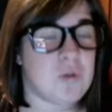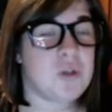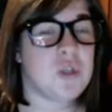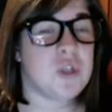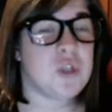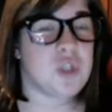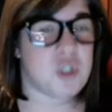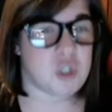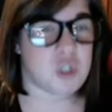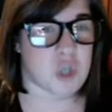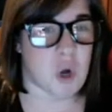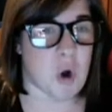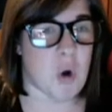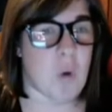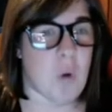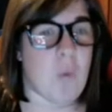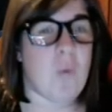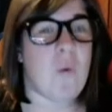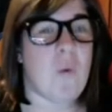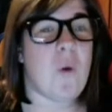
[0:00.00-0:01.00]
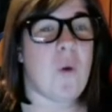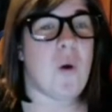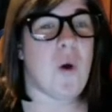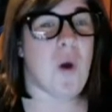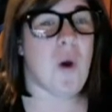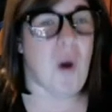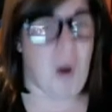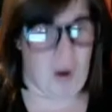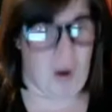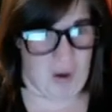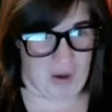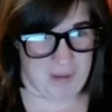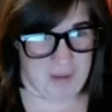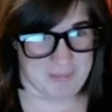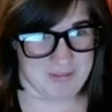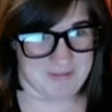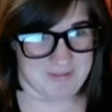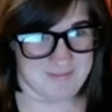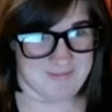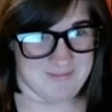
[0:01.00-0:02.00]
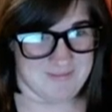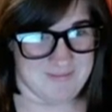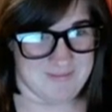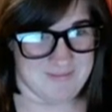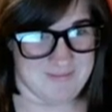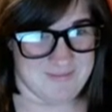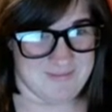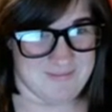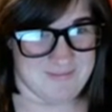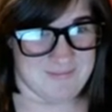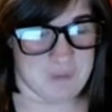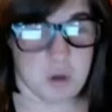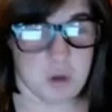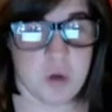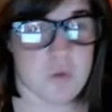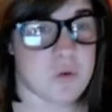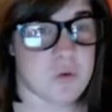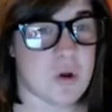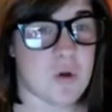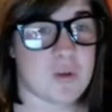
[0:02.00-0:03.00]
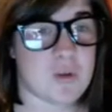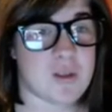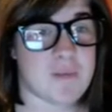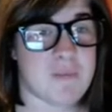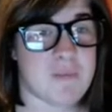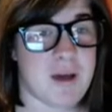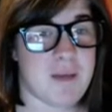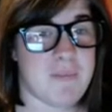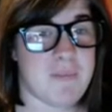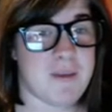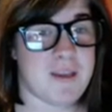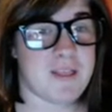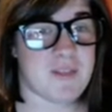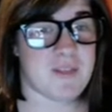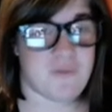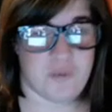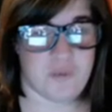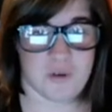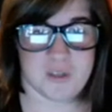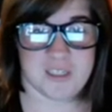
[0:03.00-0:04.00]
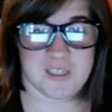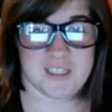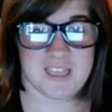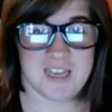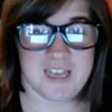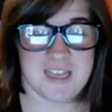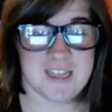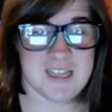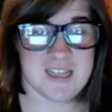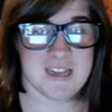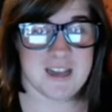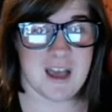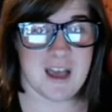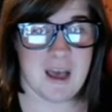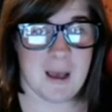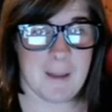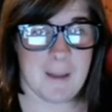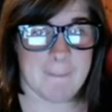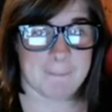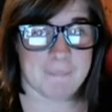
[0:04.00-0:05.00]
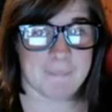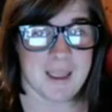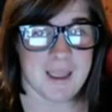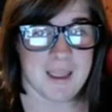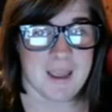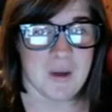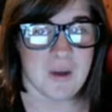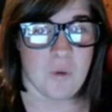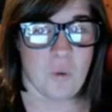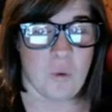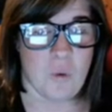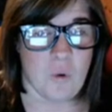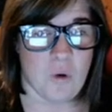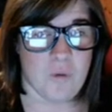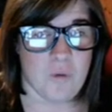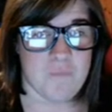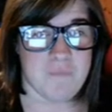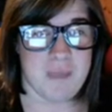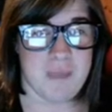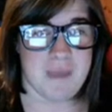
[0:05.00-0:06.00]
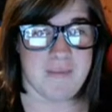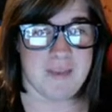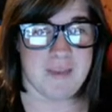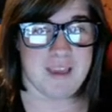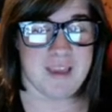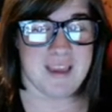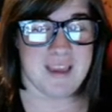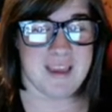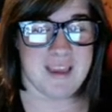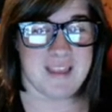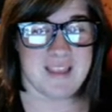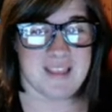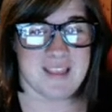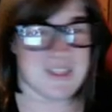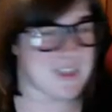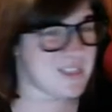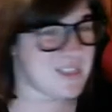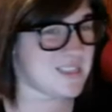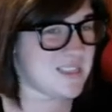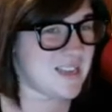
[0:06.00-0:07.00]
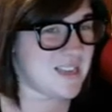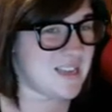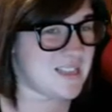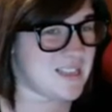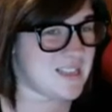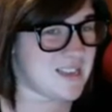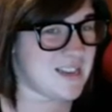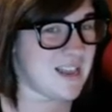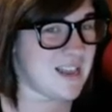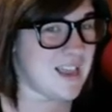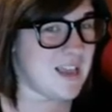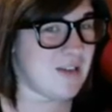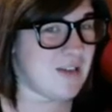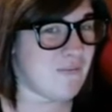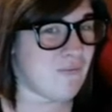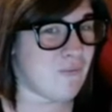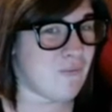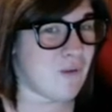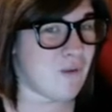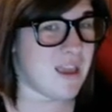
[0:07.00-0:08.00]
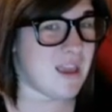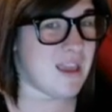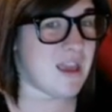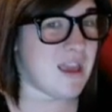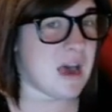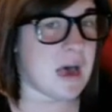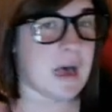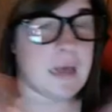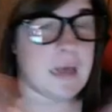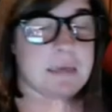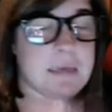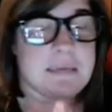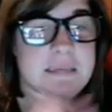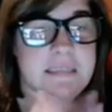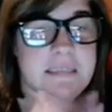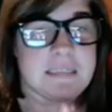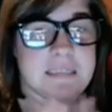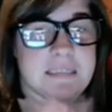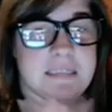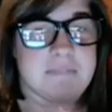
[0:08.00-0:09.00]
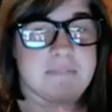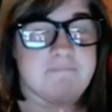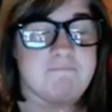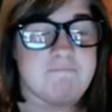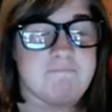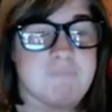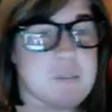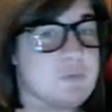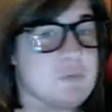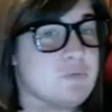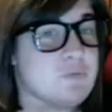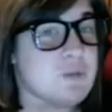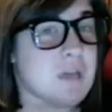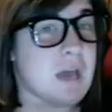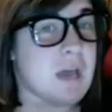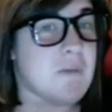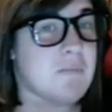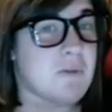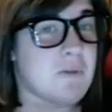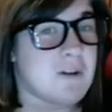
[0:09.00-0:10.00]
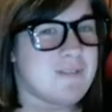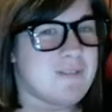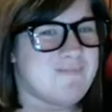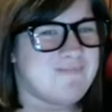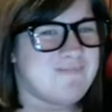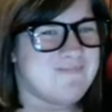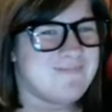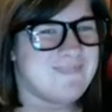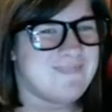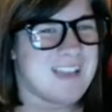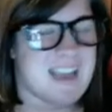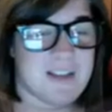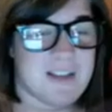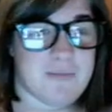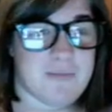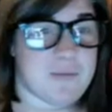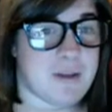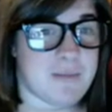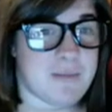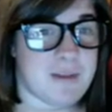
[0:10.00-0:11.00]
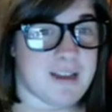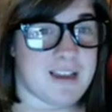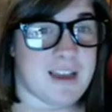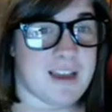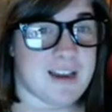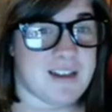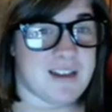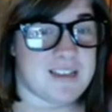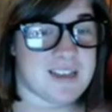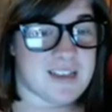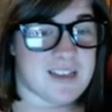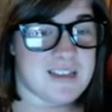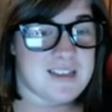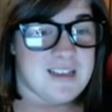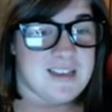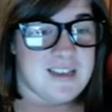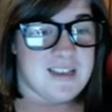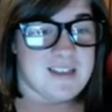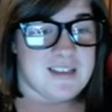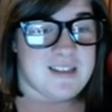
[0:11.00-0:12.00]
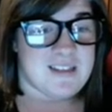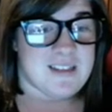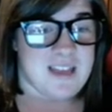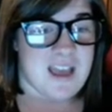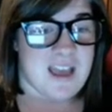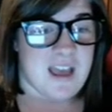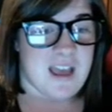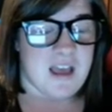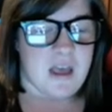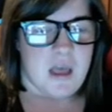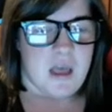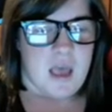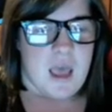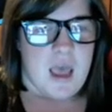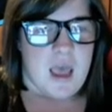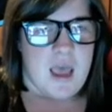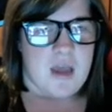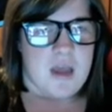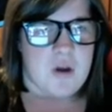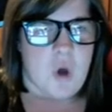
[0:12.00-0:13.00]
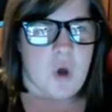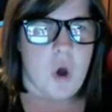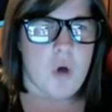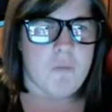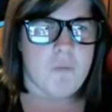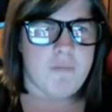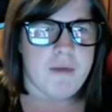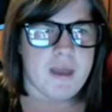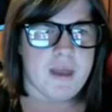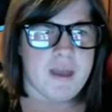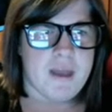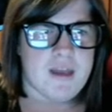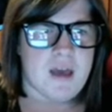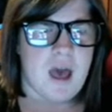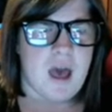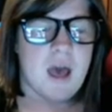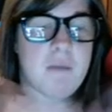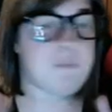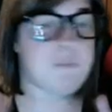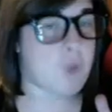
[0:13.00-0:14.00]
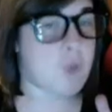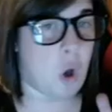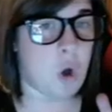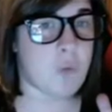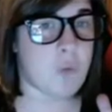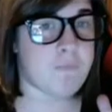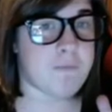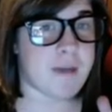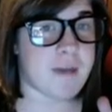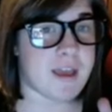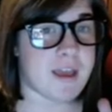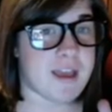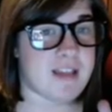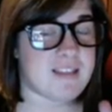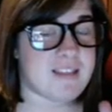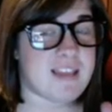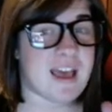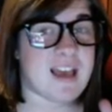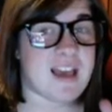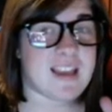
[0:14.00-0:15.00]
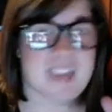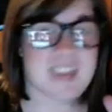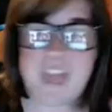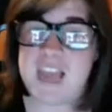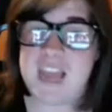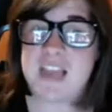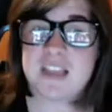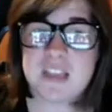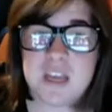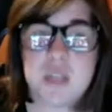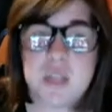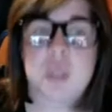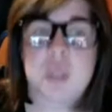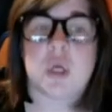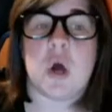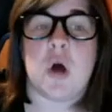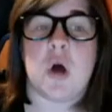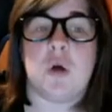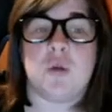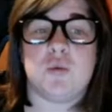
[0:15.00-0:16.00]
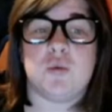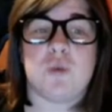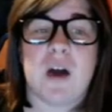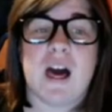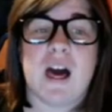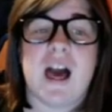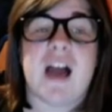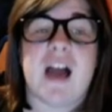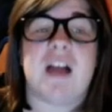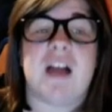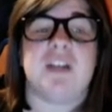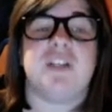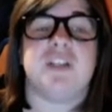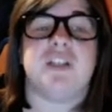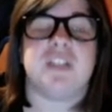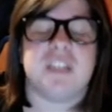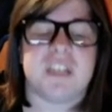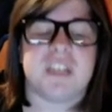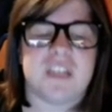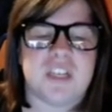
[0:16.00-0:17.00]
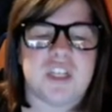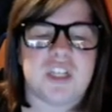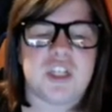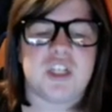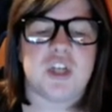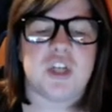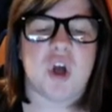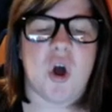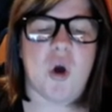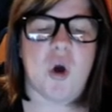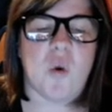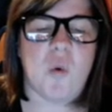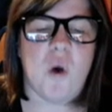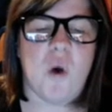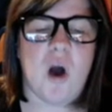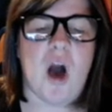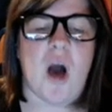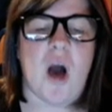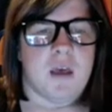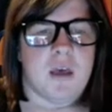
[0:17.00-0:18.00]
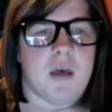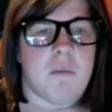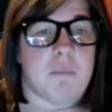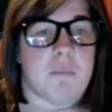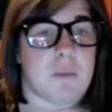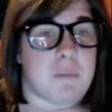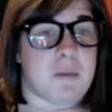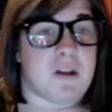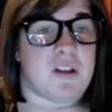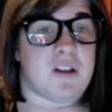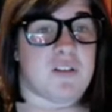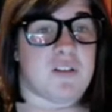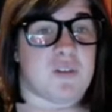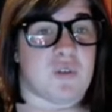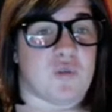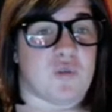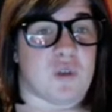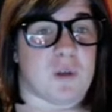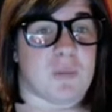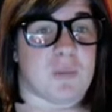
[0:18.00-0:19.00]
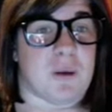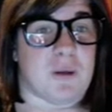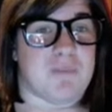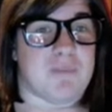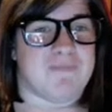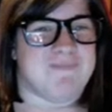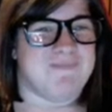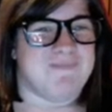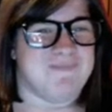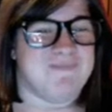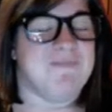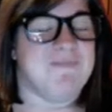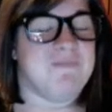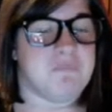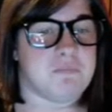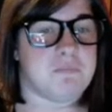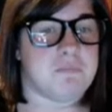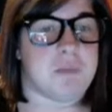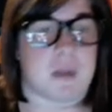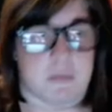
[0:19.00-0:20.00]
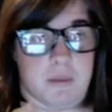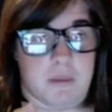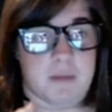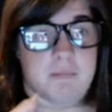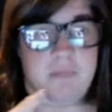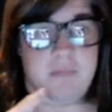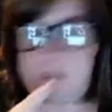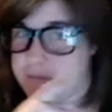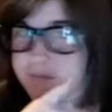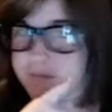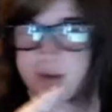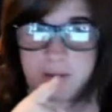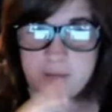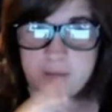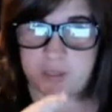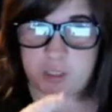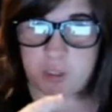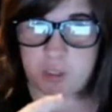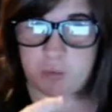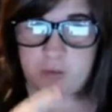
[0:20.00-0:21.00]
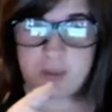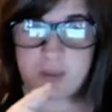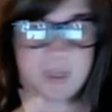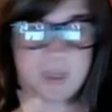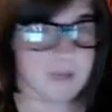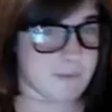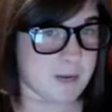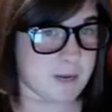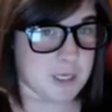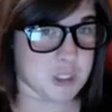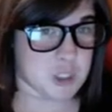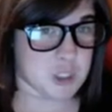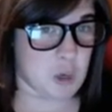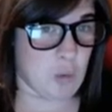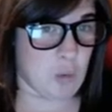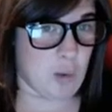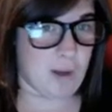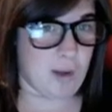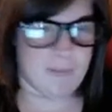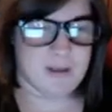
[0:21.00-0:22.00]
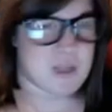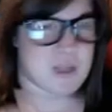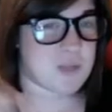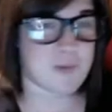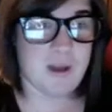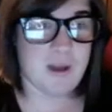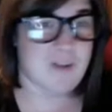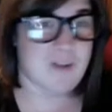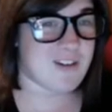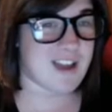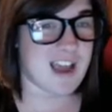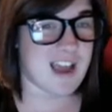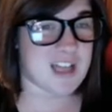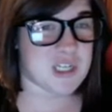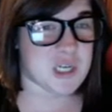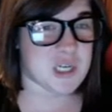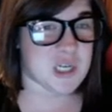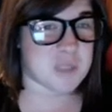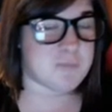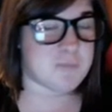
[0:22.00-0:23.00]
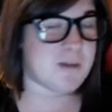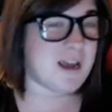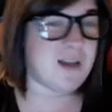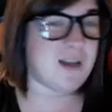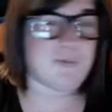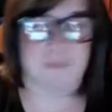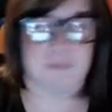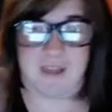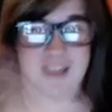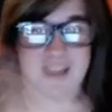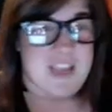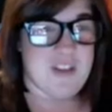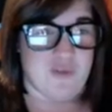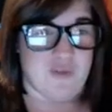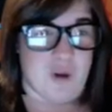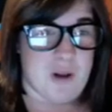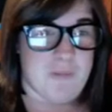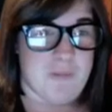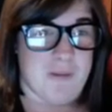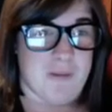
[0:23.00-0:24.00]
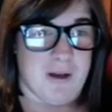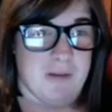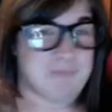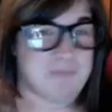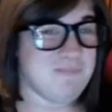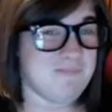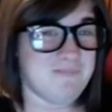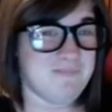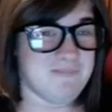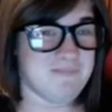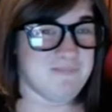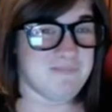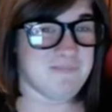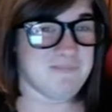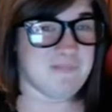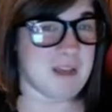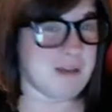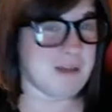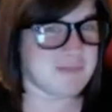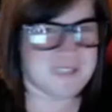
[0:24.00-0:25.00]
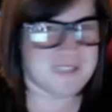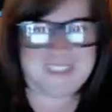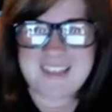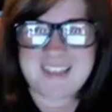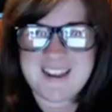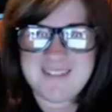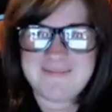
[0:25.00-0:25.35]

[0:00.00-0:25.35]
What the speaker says: show up. But who knows? It might be in the first season, or maybe in the next season if we have one. Yeah, we might get a second season. Yeah. And I'm hoping that Casey Jones will actually show up. My money's on Drake Bell. He better show up because we already had Josh Peck. We need Drake Bell. I'm just saying.